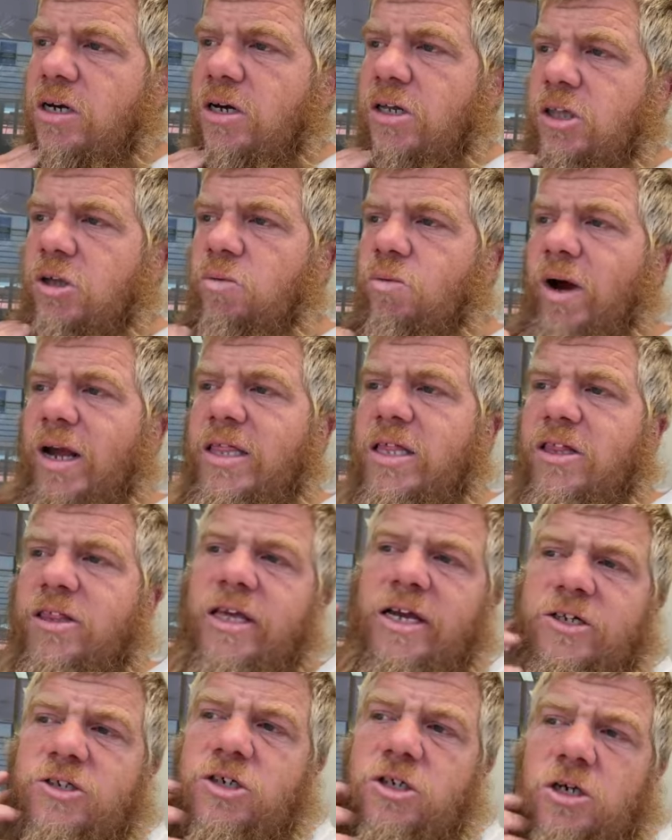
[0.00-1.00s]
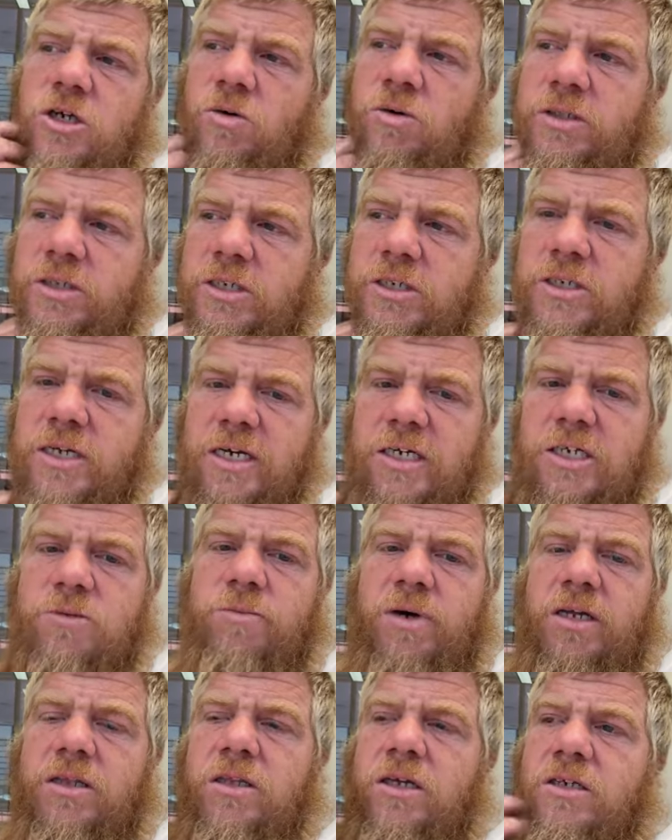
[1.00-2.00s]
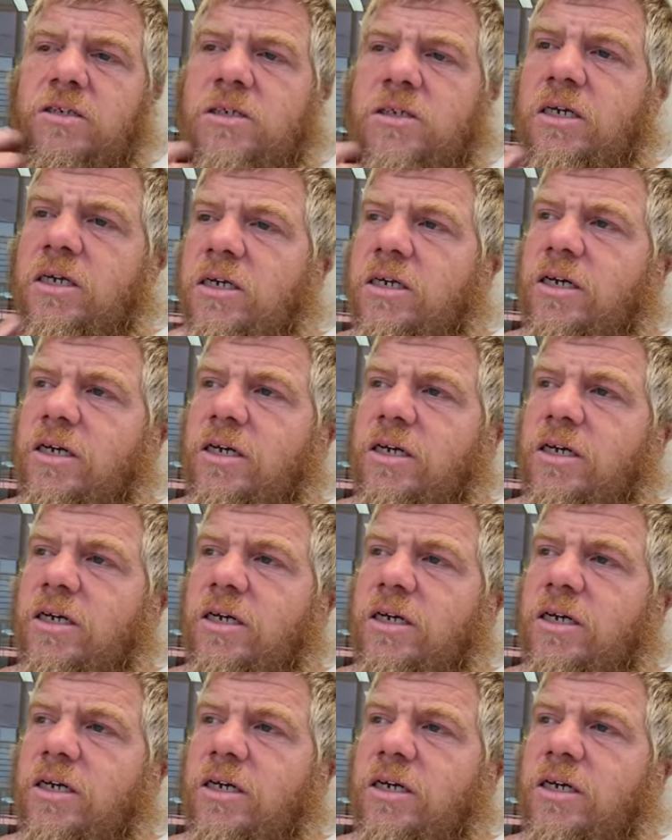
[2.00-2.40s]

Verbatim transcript: the way that things are going this next month is,